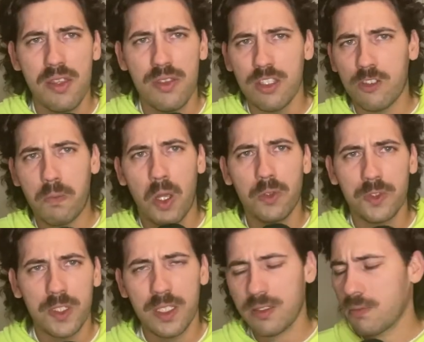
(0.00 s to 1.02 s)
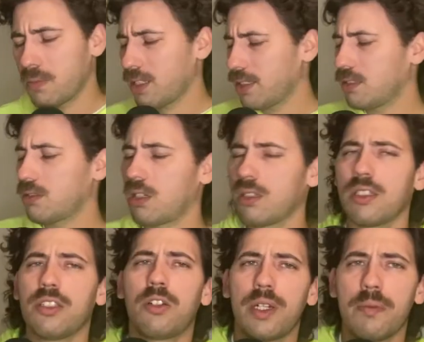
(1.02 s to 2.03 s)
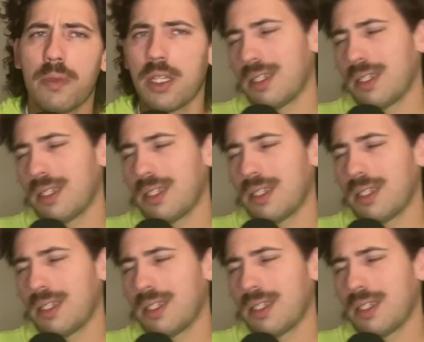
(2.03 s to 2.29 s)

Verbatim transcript: this postseason. But let's start, you know what?